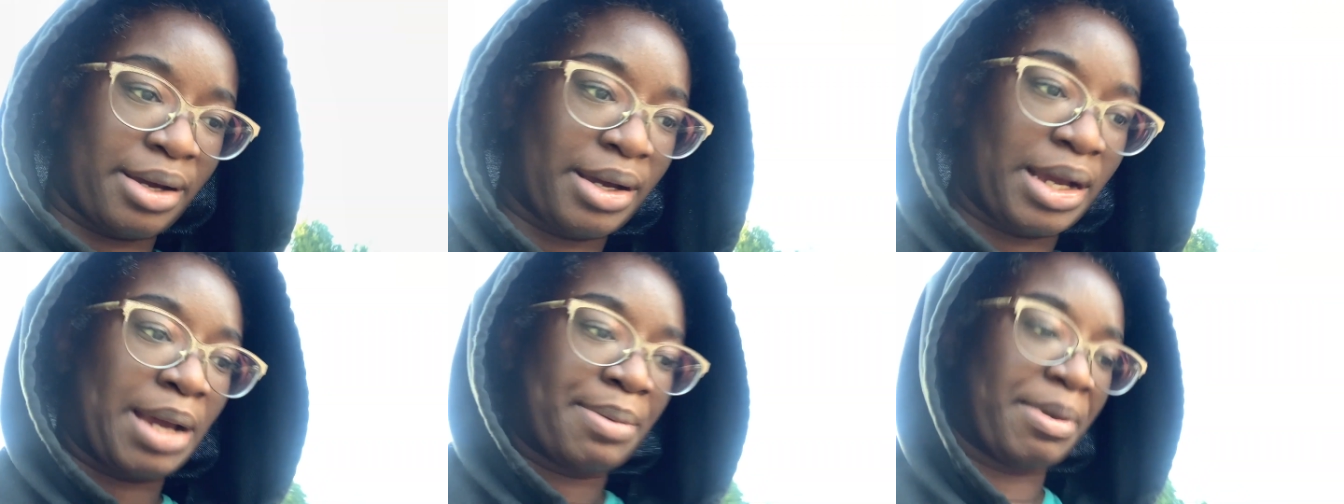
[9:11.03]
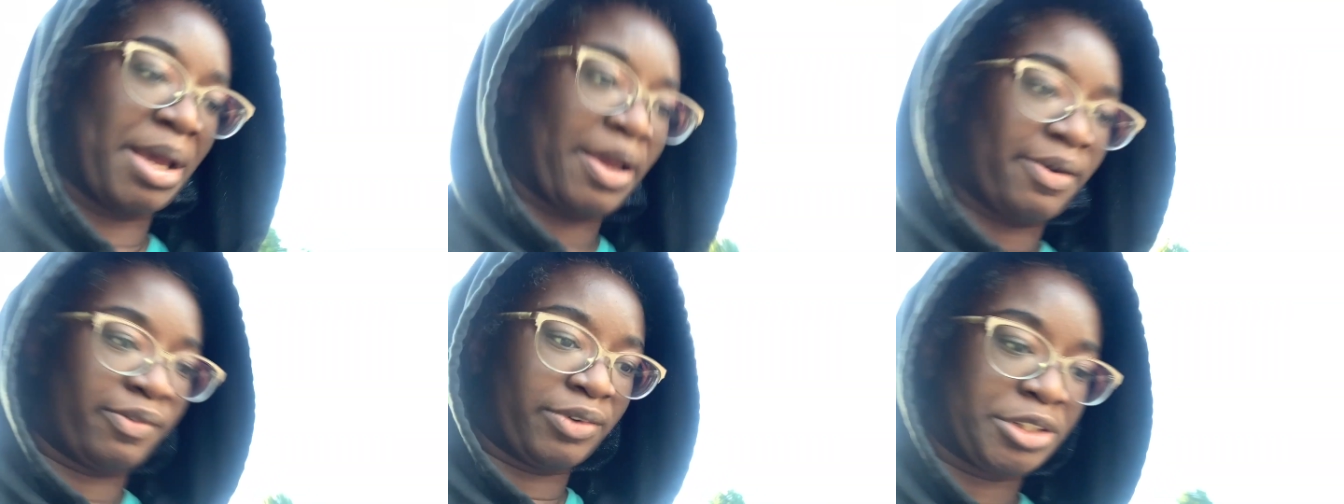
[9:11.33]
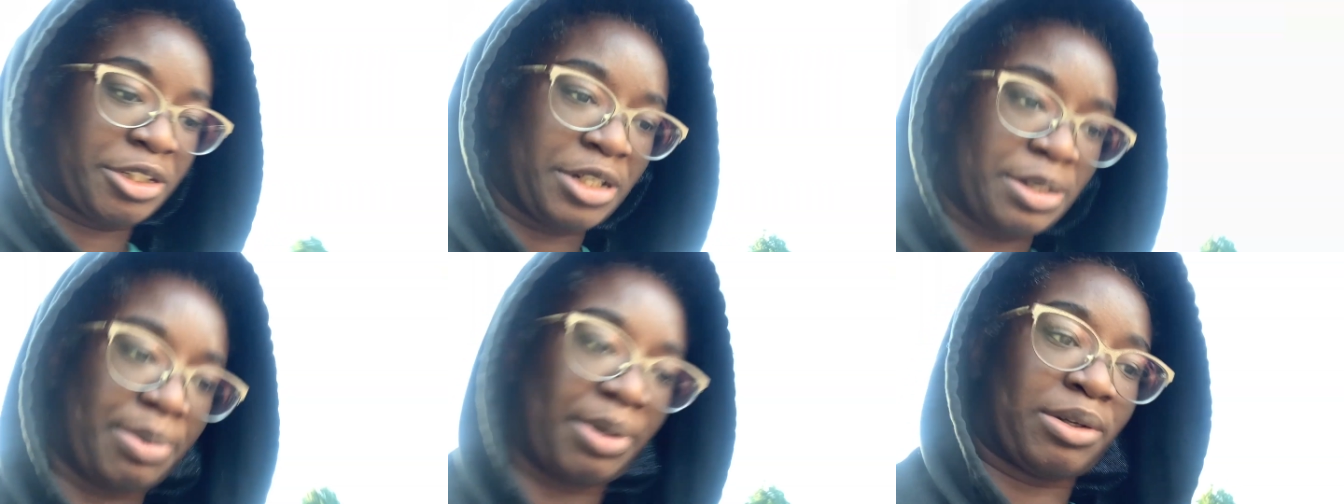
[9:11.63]
I'm
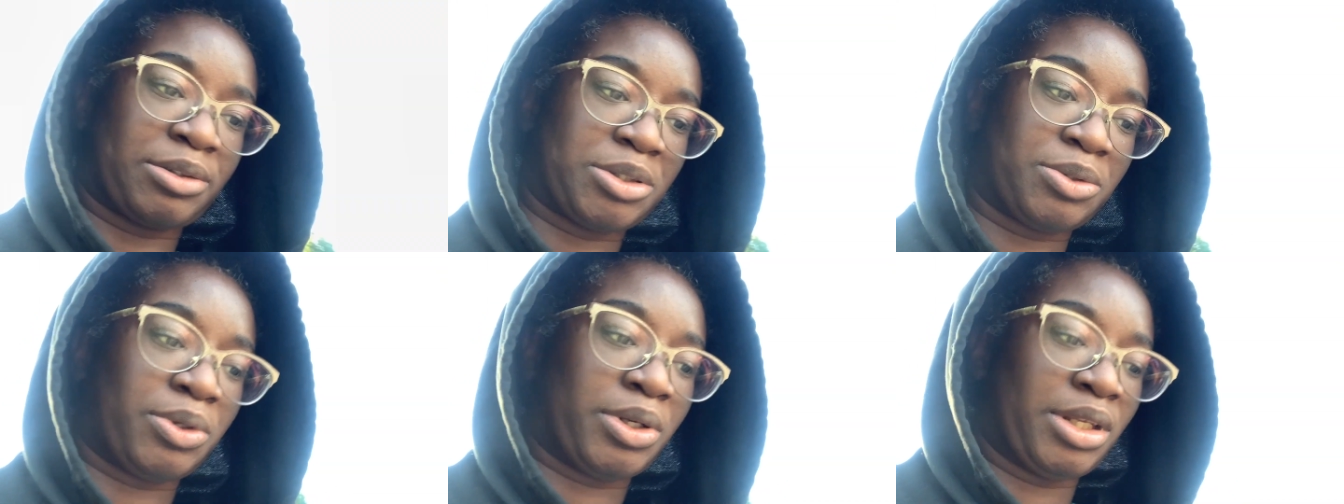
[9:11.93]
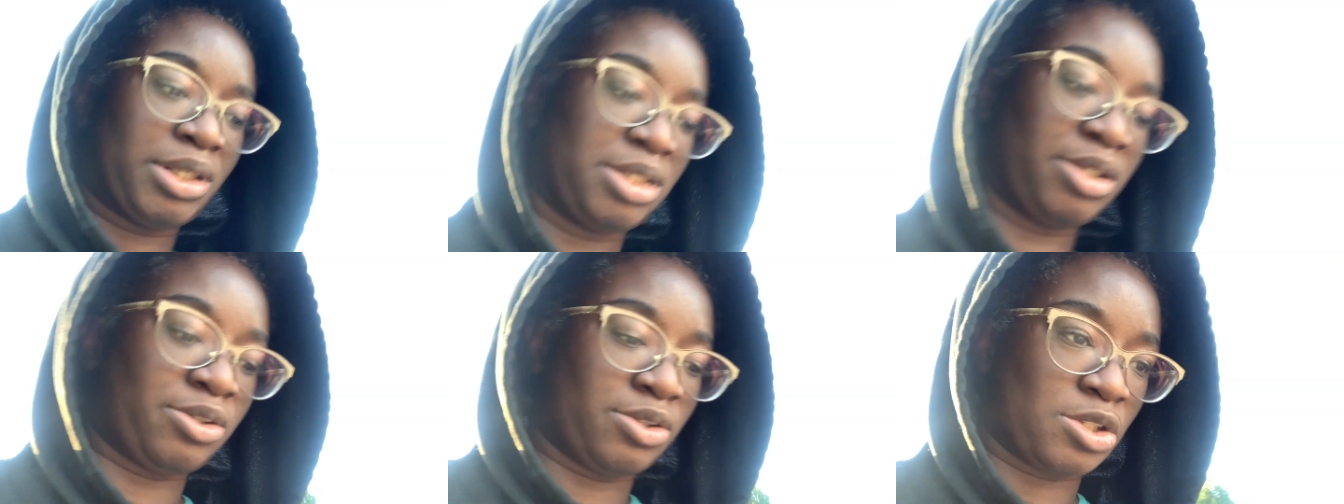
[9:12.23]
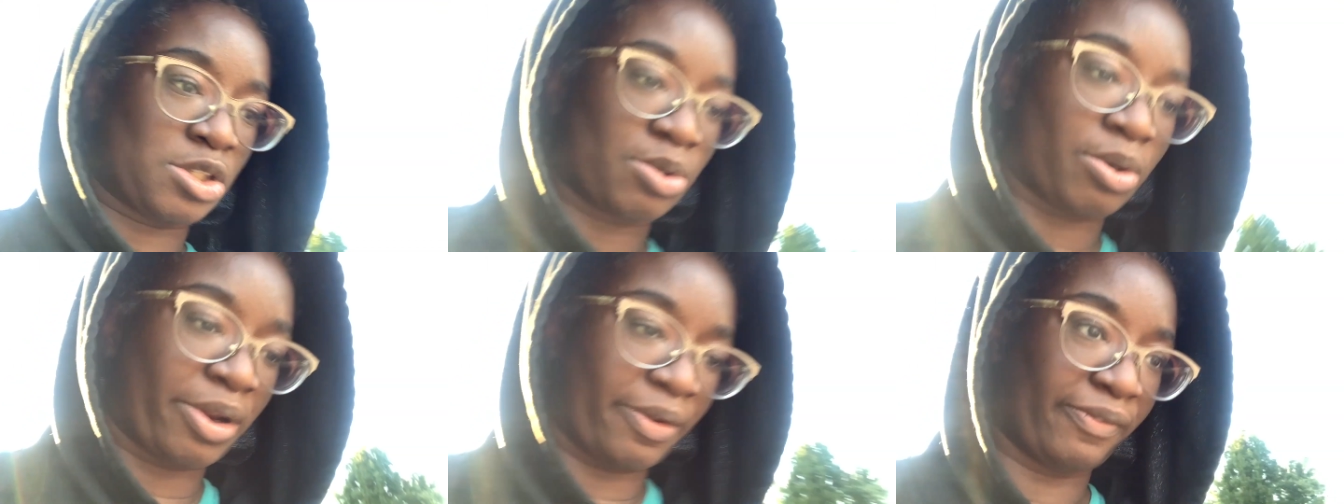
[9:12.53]
averaging about 22 to
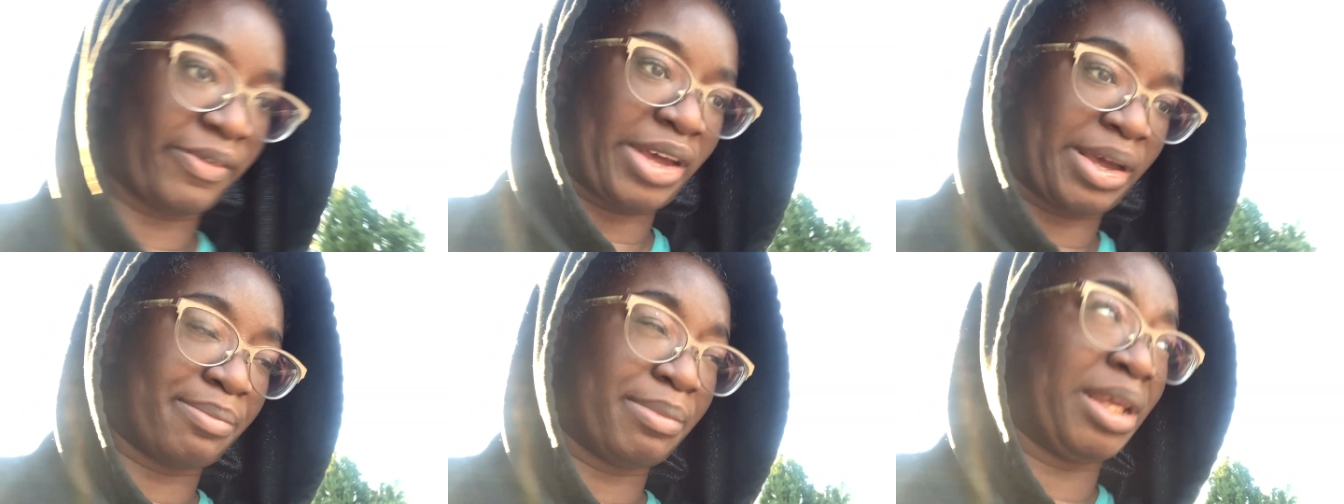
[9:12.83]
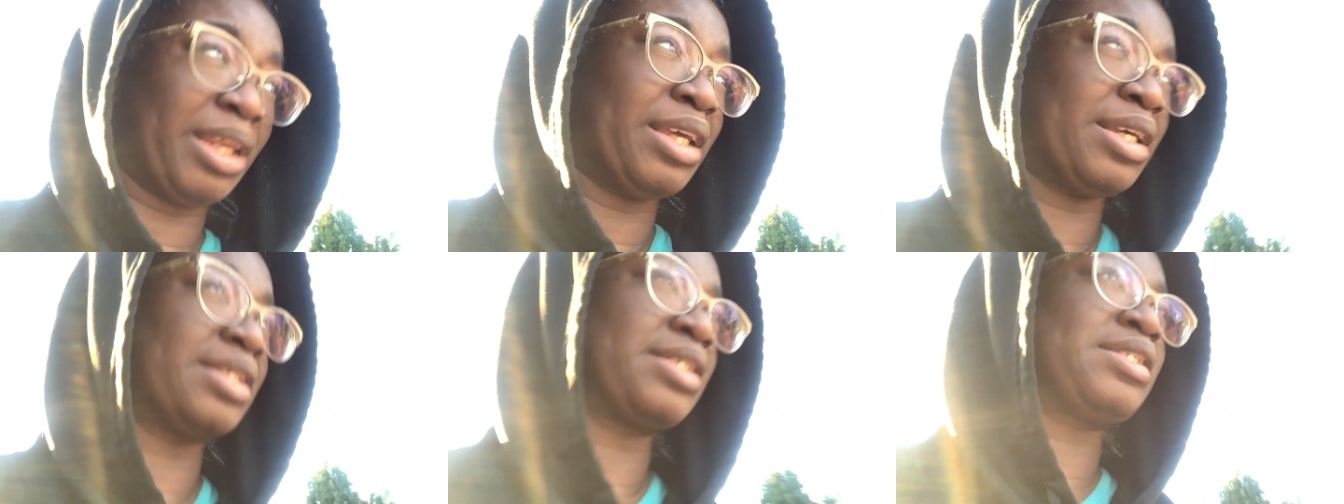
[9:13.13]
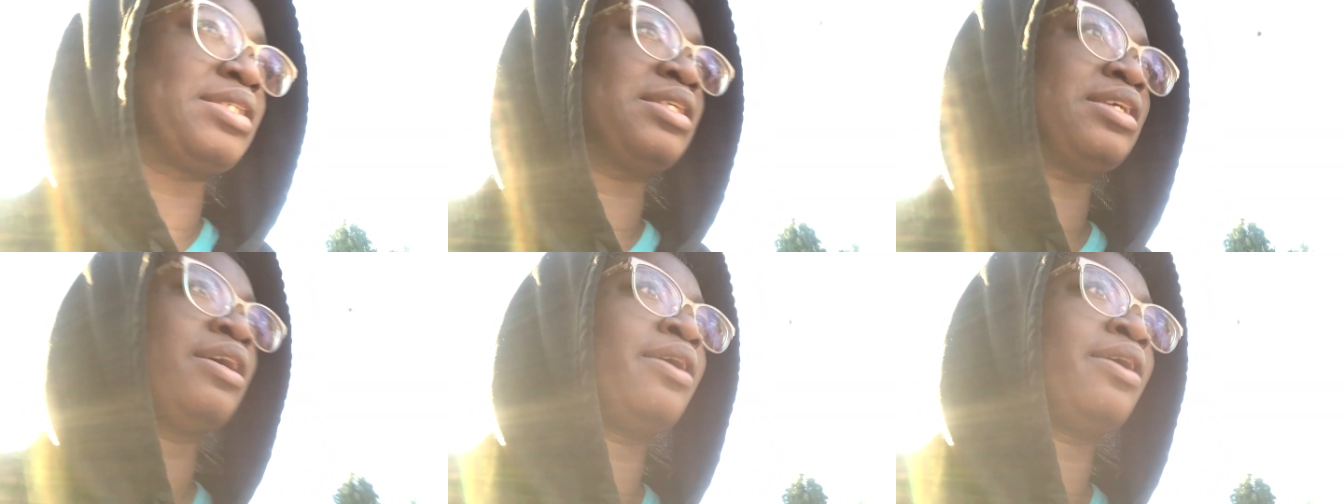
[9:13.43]
25 minutes